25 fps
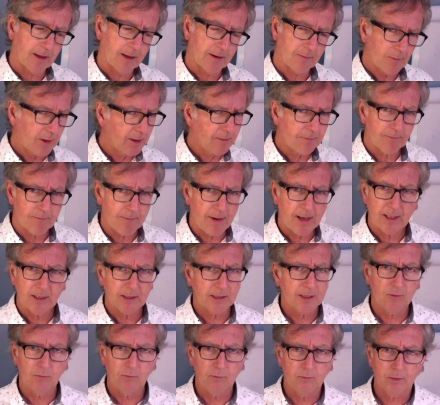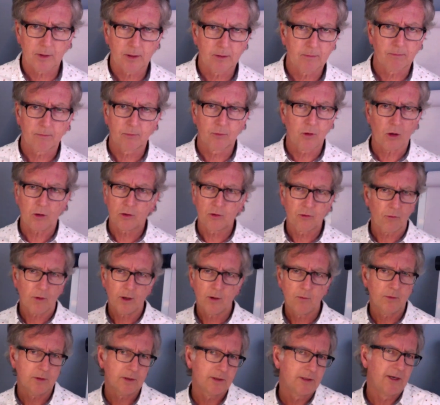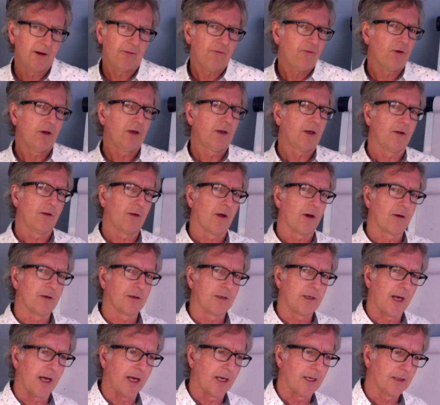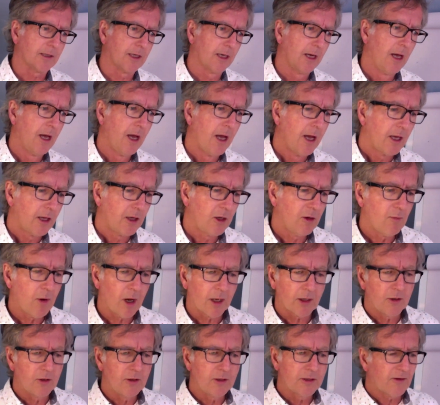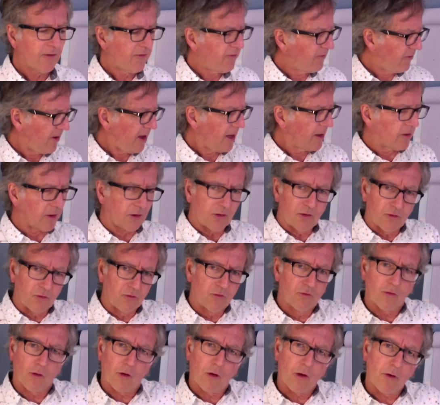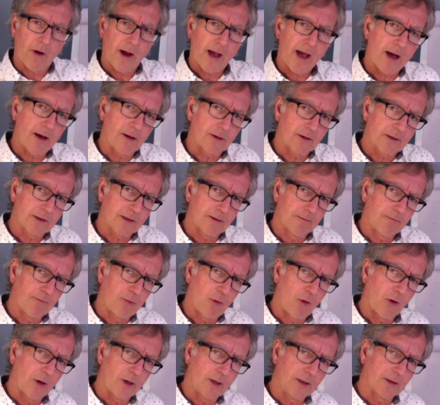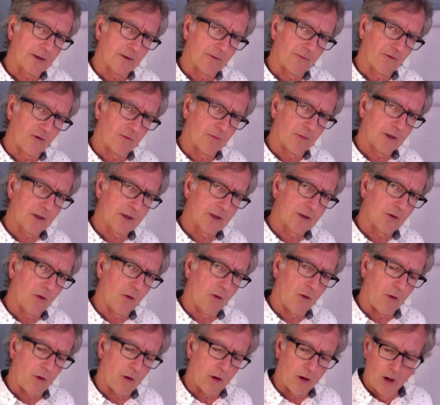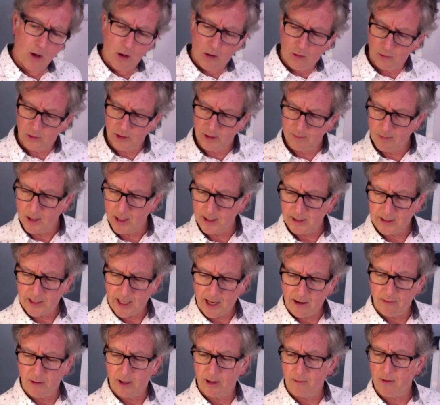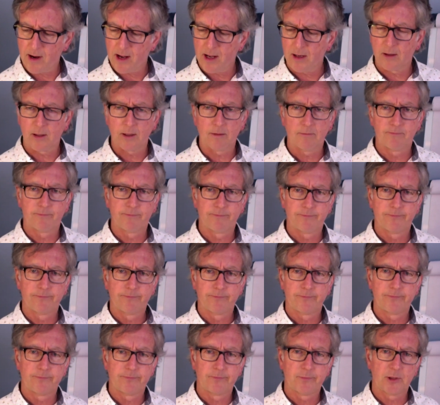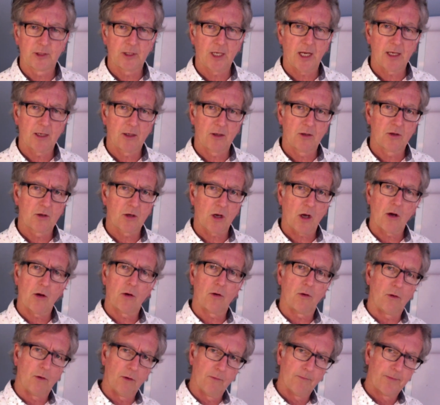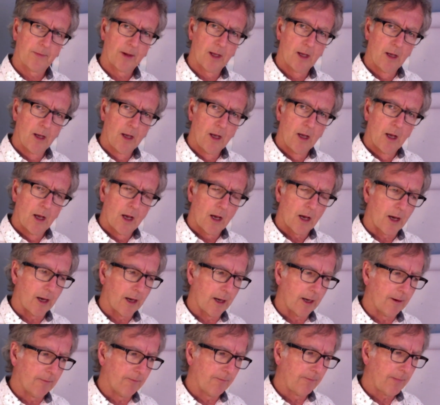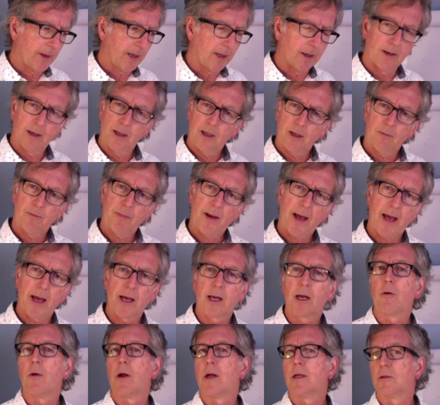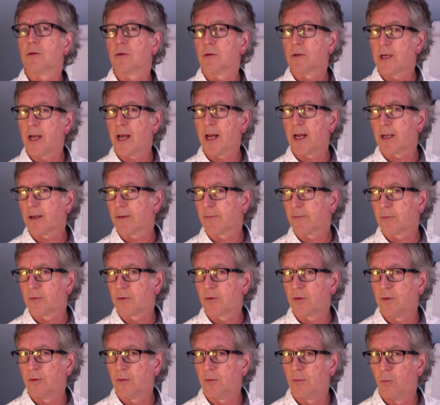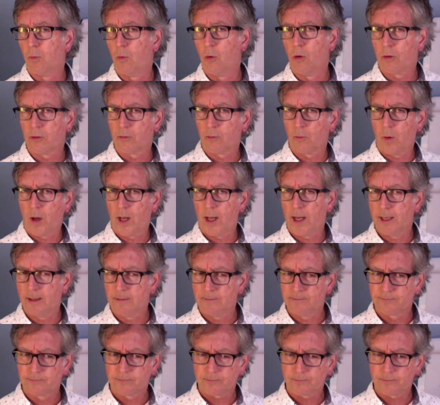Medicine and doctoring was different in those days. You might use a feather to draw out some poison from a sore, or you might carry around a dead toad in a little bag around your neck to ward away